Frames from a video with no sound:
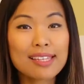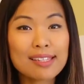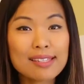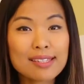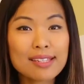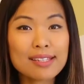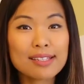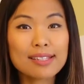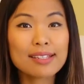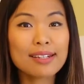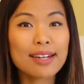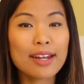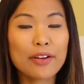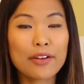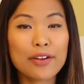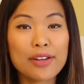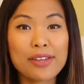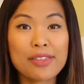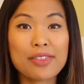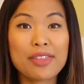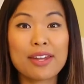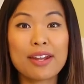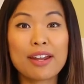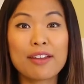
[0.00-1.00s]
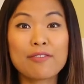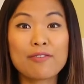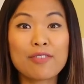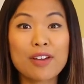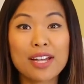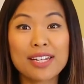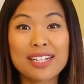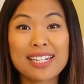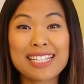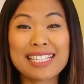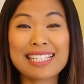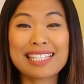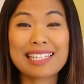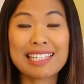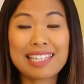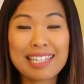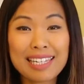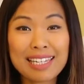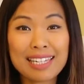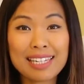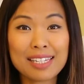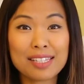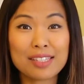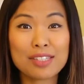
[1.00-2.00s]
This is an area that I find is
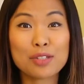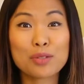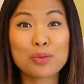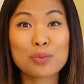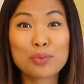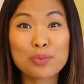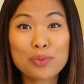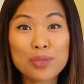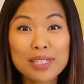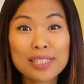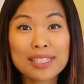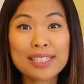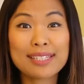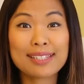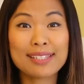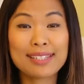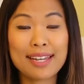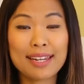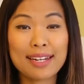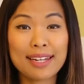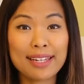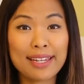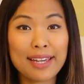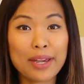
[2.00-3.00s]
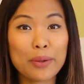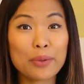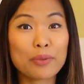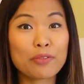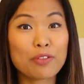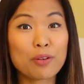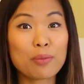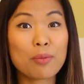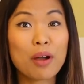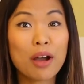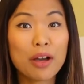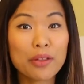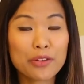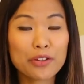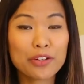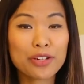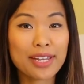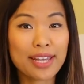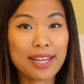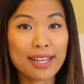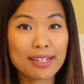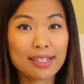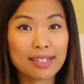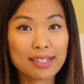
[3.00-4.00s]
key to really standing out from other
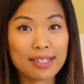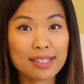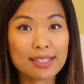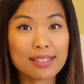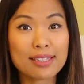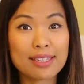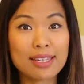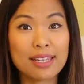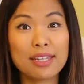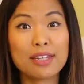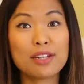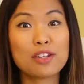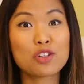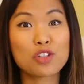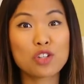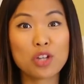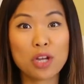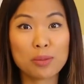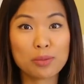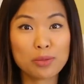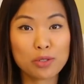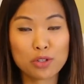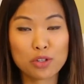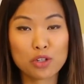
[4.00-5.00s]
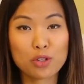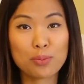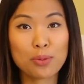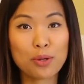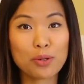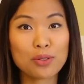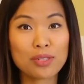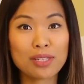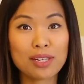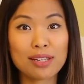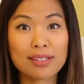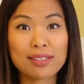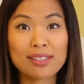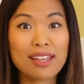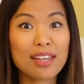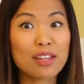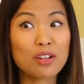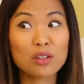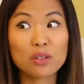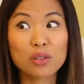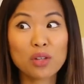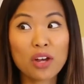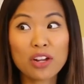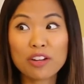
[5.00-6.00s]
candidates in a job search process.
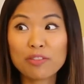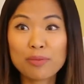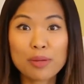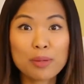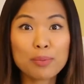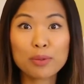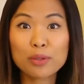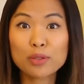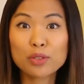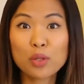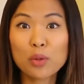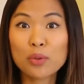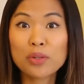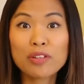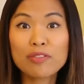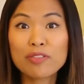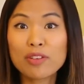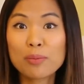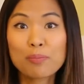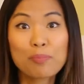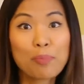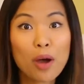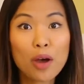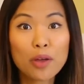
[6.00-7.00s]
And a lot of people don't even